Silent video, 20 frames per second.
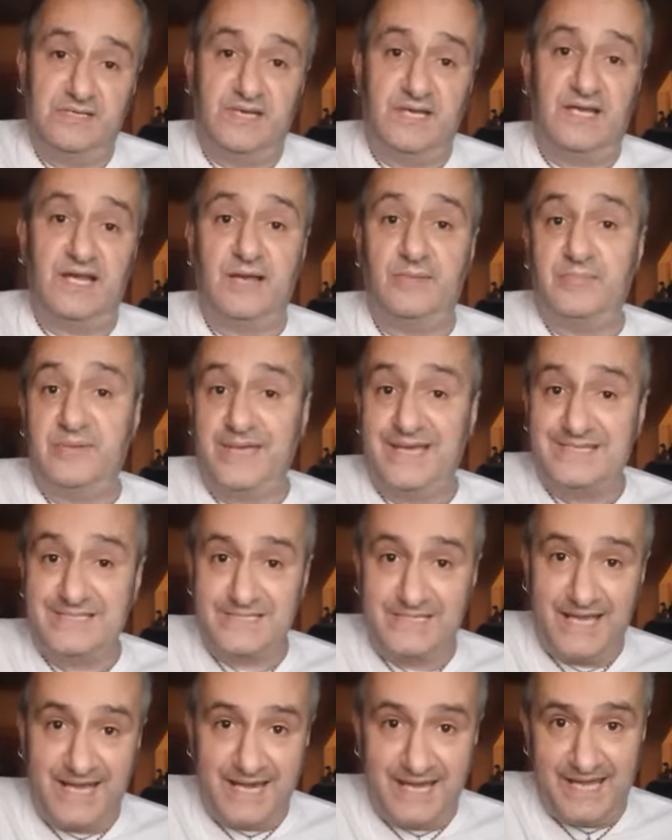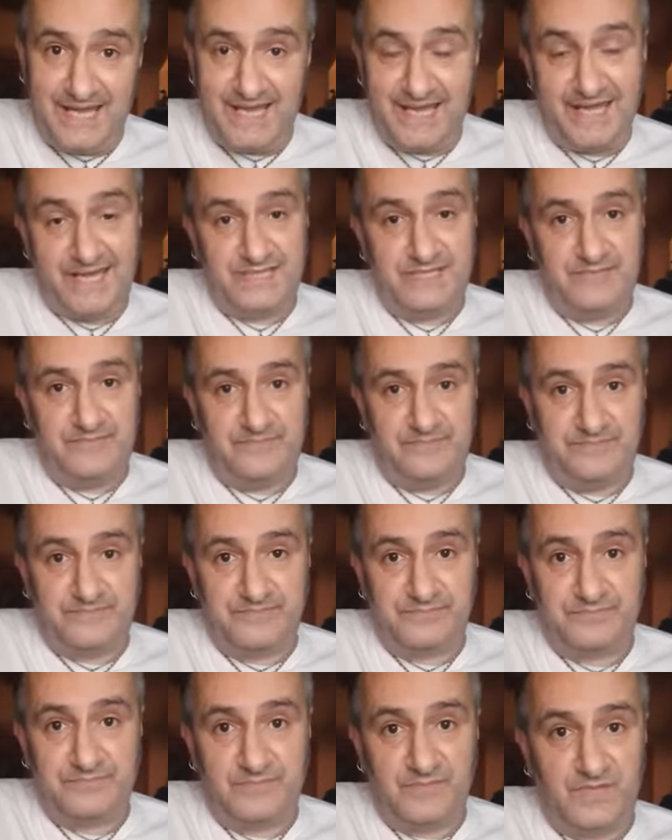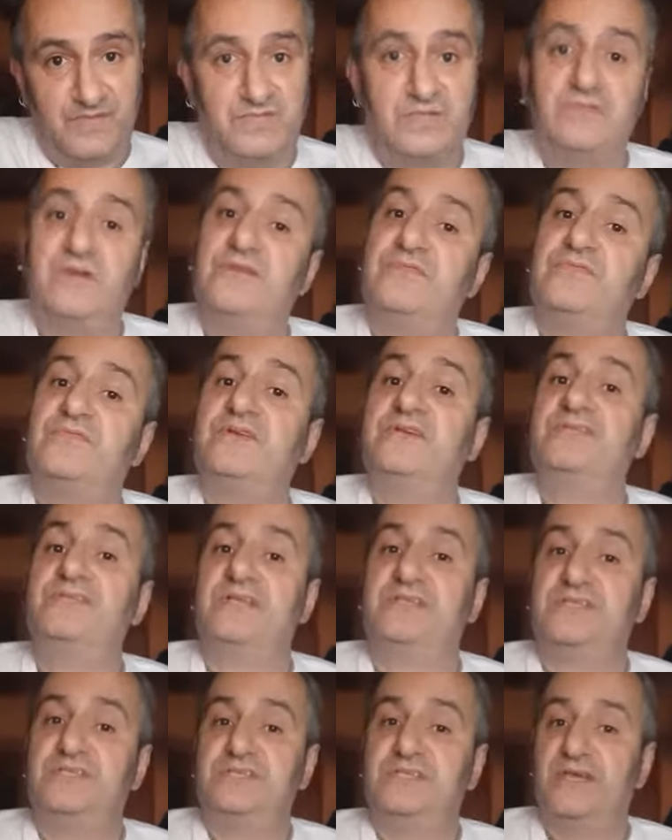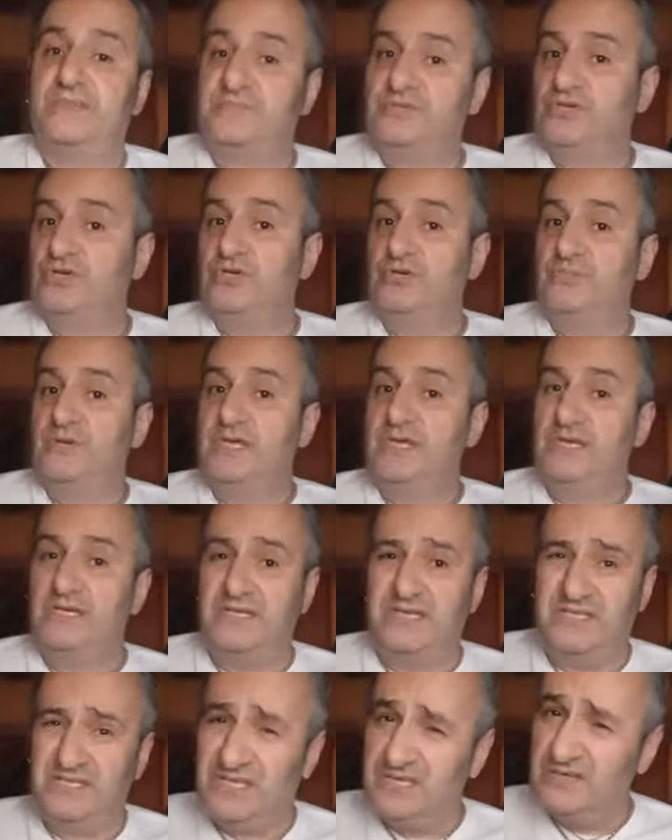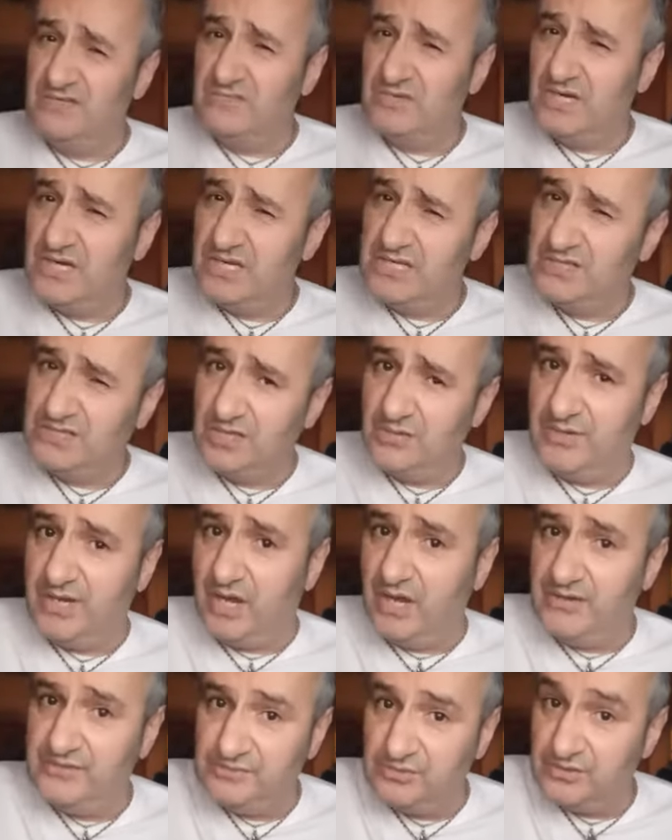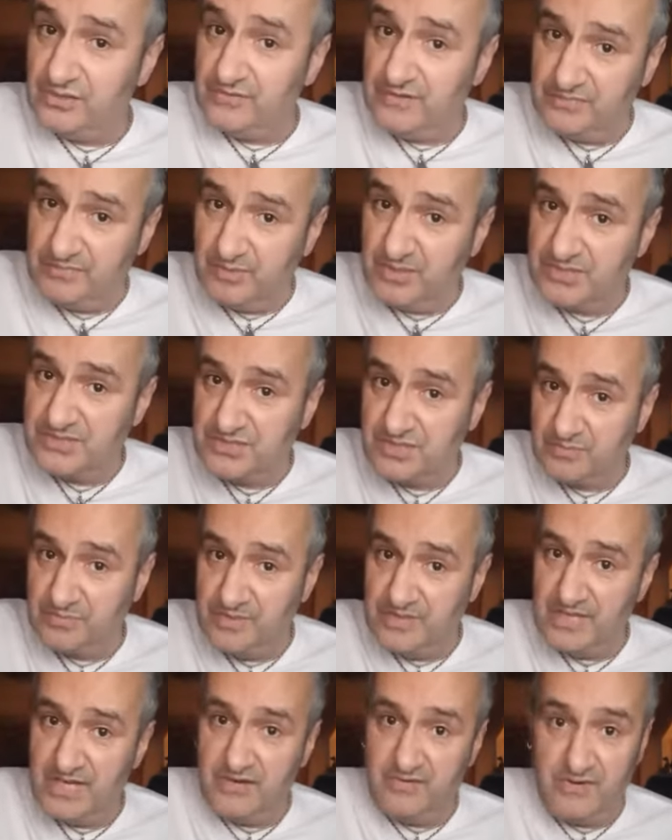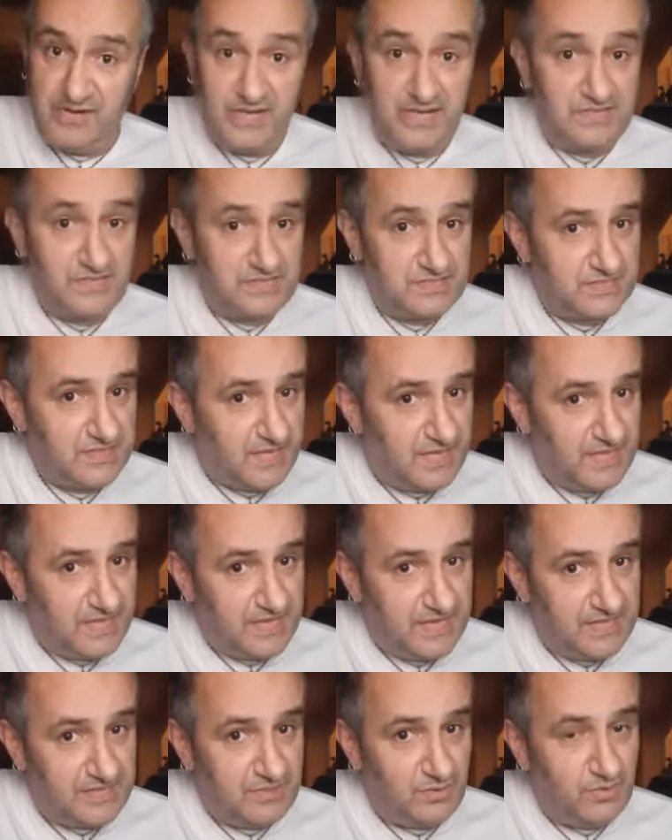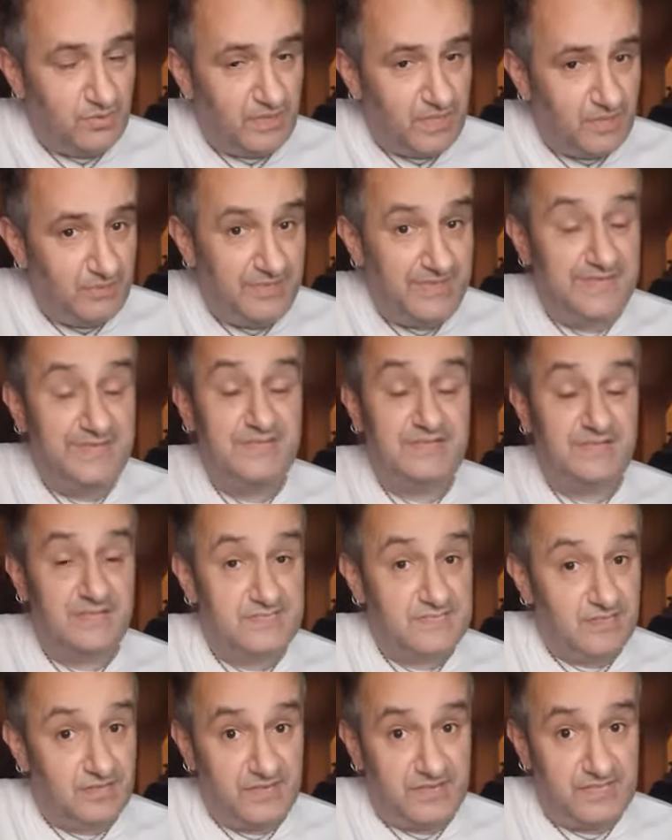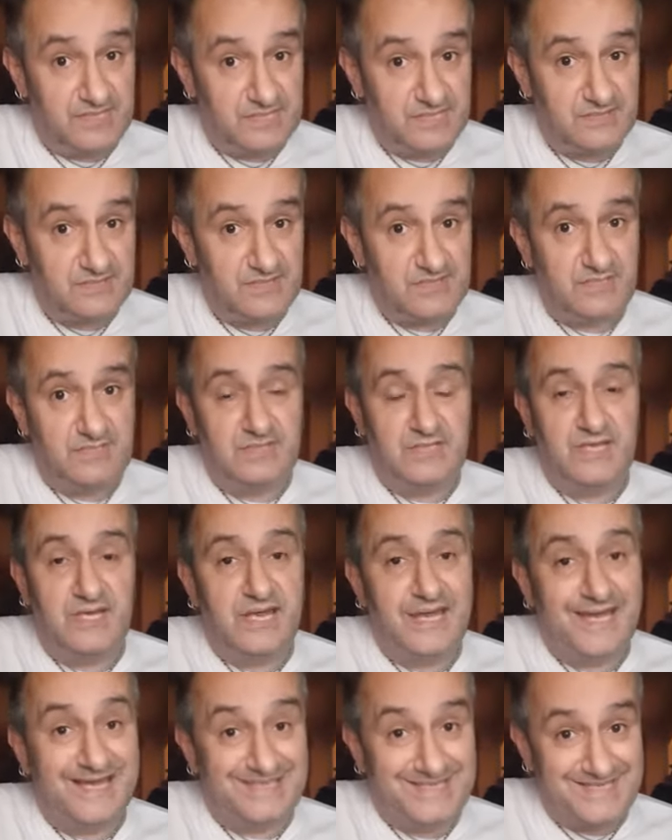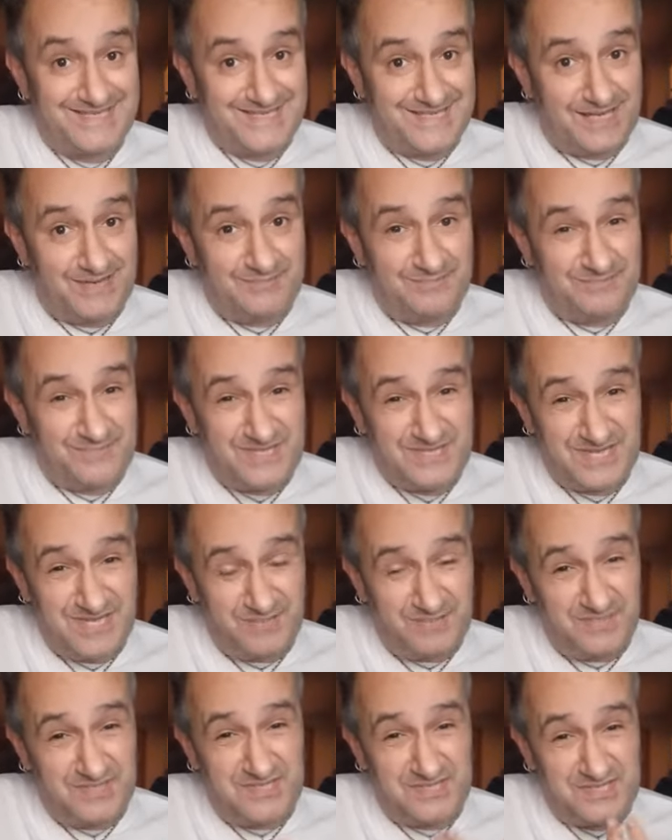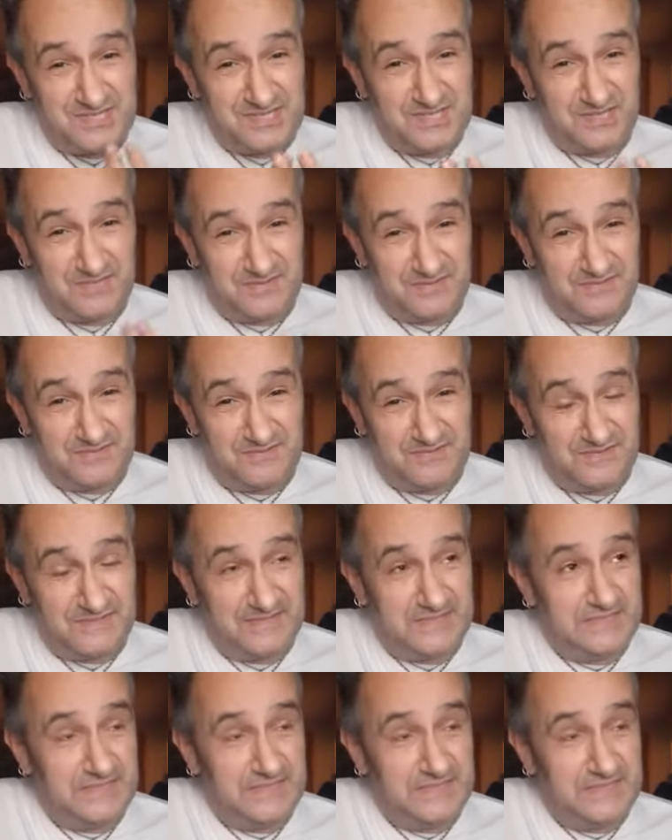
Up gets Galahad. The referee said, step to me, and he didn't really do it. I thought the ref might stop it there and then, because Galahad, although he his eyes had some semblance of